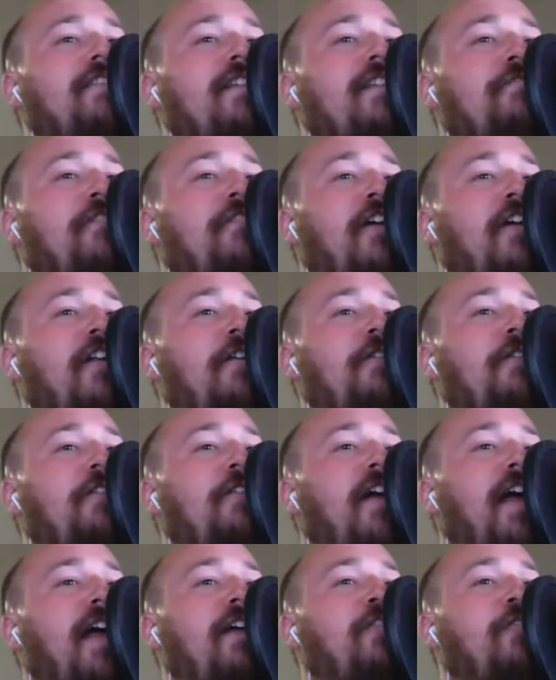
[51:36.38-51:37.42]
follow
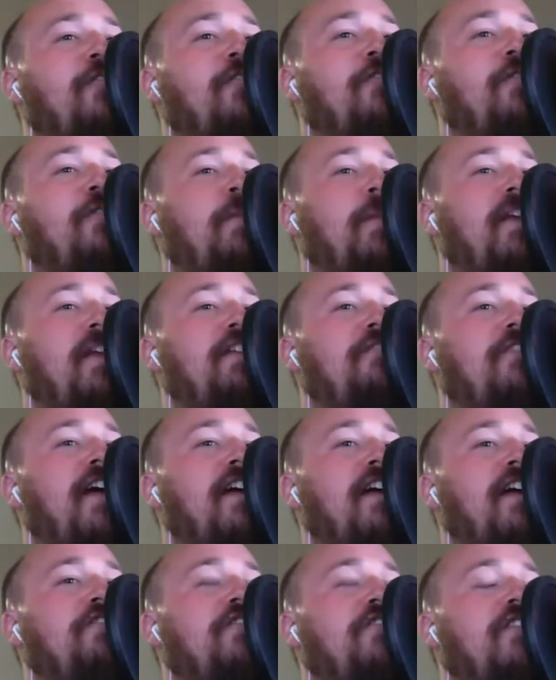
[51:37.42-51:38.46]
the angle from the
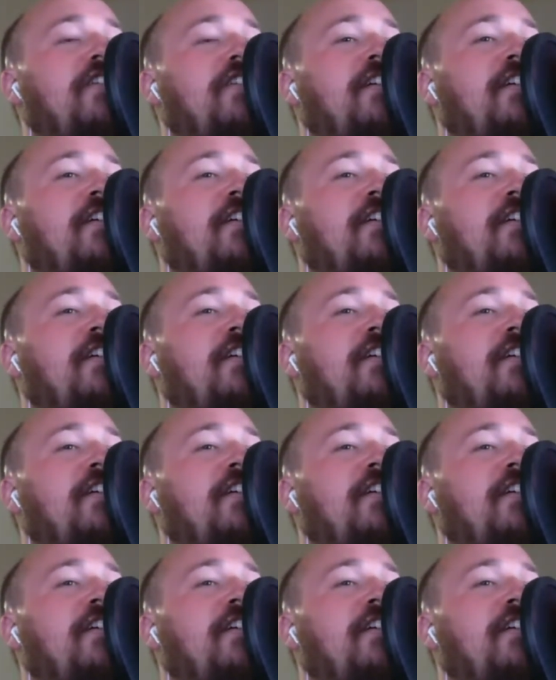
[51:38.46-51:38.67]
manufacturer.